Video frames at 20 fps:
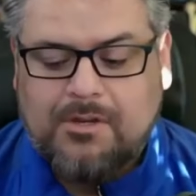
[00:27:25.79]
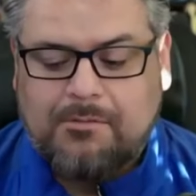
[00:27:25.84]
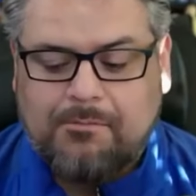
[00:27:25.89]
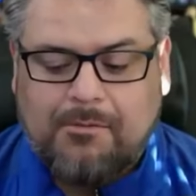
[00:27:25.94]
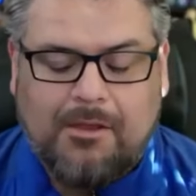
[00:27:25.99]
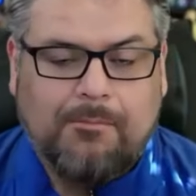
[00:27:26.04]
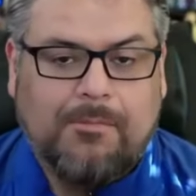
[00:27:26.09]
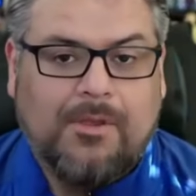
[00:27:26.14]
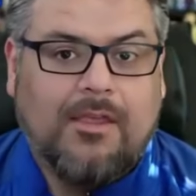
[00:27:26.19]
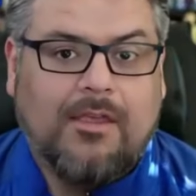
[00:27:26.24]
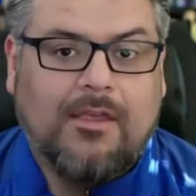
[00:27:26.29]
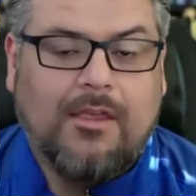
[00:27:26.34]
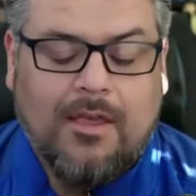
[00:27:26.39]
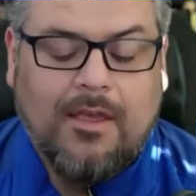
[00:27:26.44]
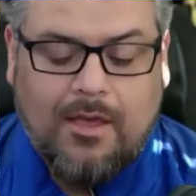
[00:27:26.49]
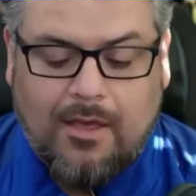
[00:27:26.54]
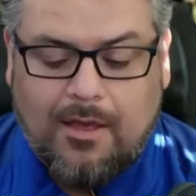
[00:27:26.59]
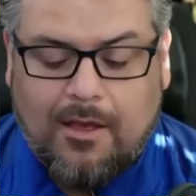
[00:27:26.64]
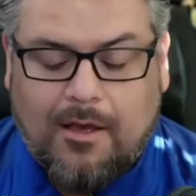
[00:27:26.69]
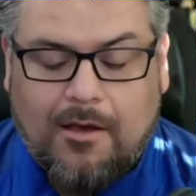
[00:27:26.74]
It might be
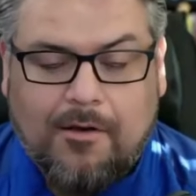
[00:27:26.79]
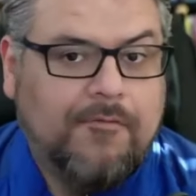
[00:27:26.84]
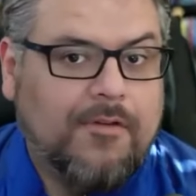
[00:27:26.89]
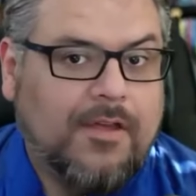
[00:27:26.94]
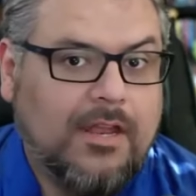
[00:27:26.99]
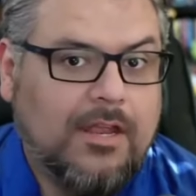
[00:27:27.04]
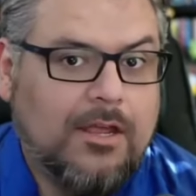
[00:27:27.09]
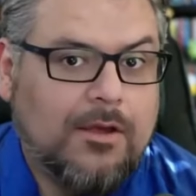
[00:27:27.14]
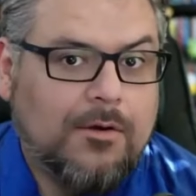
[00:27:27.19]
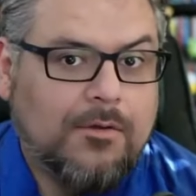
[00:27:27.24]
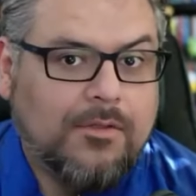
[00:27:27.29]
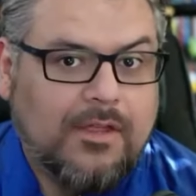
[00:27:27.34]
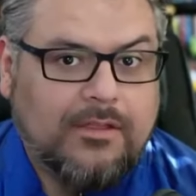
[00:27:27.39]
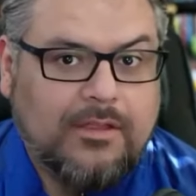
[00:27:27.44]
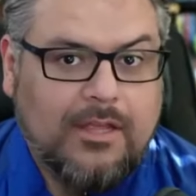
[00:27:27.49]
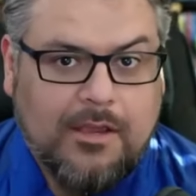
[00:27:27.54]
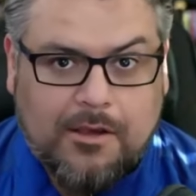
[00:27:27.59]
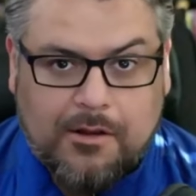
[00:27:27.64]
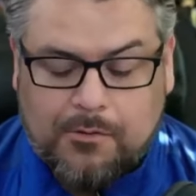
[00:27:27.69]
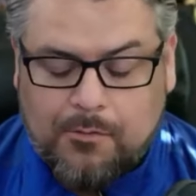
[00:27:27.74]
a video that
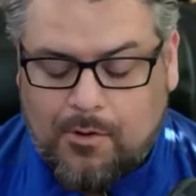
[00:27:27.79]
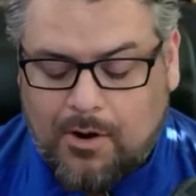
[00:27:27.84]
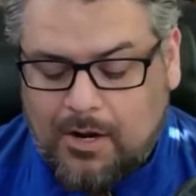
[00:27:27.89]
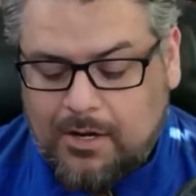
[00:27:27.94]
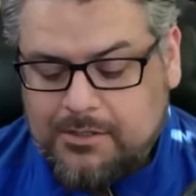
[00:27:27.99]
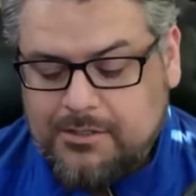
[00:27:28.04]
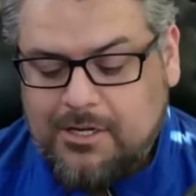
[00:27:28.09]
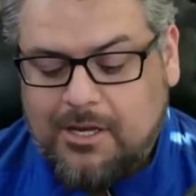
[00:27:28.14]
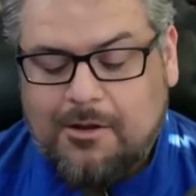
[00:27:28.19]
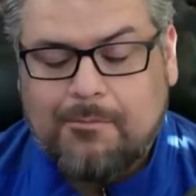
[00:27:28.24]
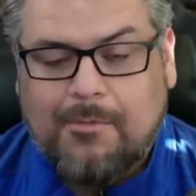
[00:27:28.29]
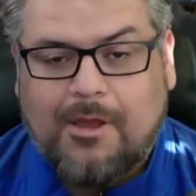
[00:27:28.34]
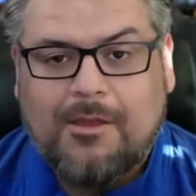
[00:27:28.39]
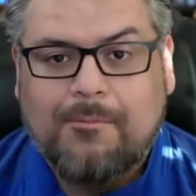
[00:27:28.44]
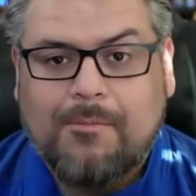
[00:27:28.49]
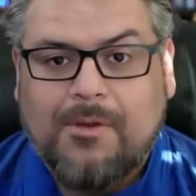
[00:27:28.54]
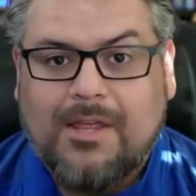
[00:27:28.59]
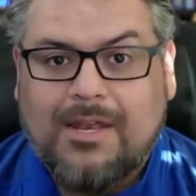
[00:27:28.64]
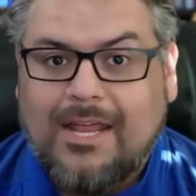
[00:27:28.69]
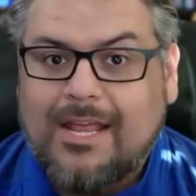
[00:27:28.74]
they can watch. It might
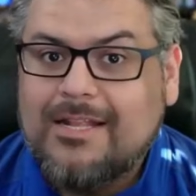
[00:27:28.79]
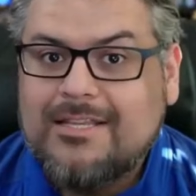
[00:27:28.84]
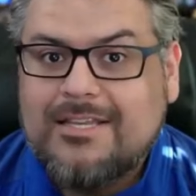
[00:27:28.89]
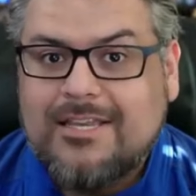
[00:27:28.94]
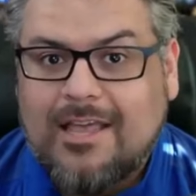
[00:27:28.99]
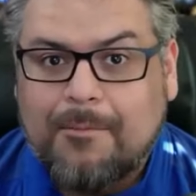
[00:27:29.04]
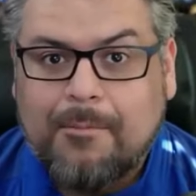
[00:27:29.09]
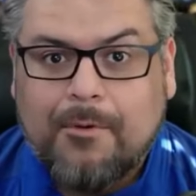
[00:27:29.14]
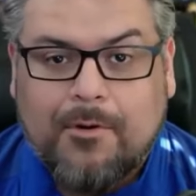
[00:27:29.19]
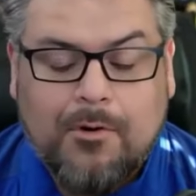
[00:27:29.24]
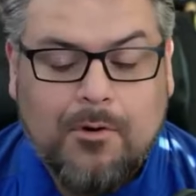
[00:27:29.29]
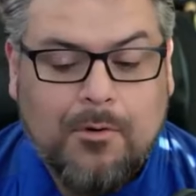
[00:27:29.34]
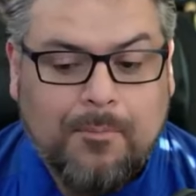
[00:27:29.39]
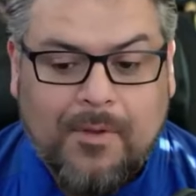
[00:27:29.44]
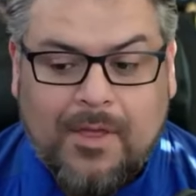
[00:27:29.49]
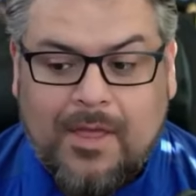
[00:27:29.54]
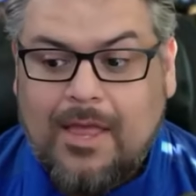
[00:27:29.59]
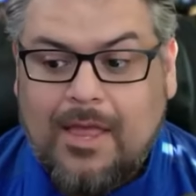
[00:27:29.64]
be an ATM group.